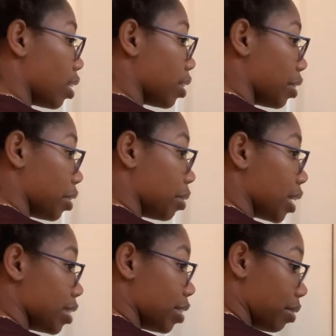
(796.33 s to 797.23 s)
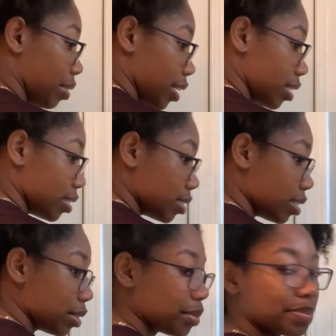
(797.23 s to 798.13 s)
you know, and donate it.
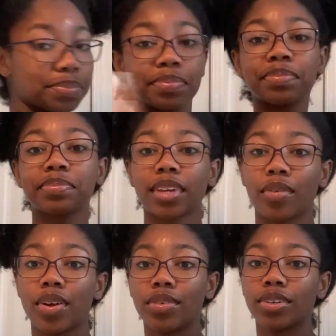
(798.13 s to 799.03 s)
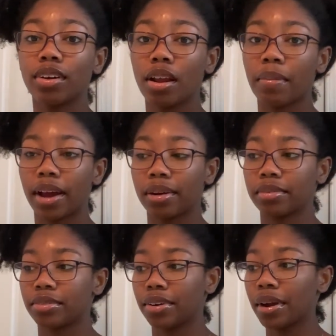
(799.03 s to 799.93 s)
I've never donated my hair
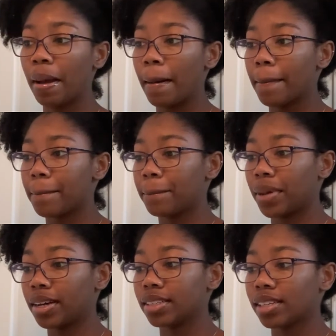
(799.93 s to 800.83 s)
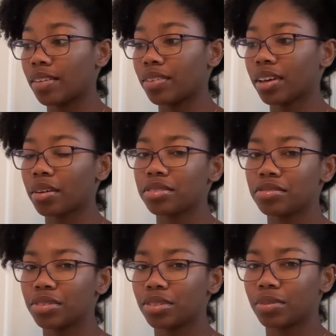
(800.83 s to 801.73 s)
before, but I feel like I would just
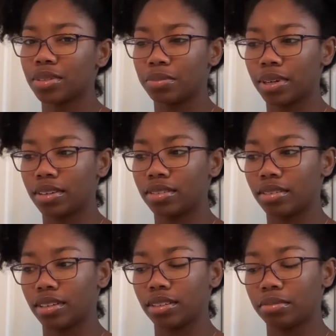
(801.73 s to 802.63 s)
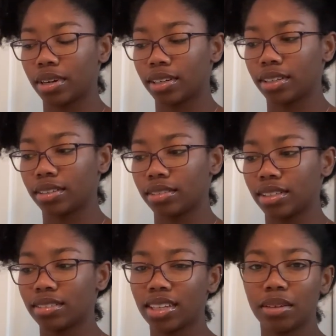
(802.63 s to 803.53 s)
feel so much better donating my hair
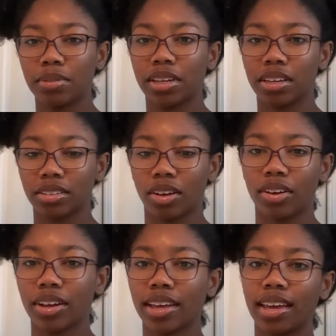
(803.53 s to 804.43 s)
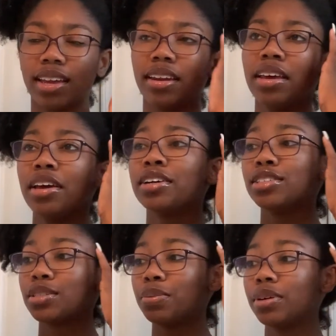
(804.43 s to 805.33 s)
than keeping it long and
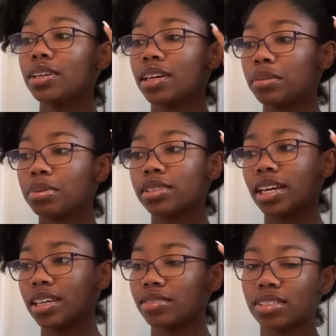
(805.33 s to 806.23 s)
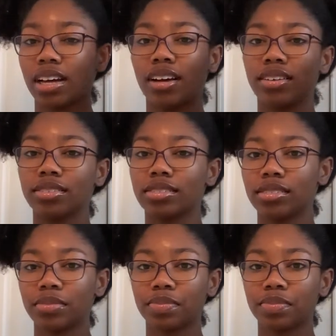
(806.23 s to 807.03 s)
just putting it in protective styles.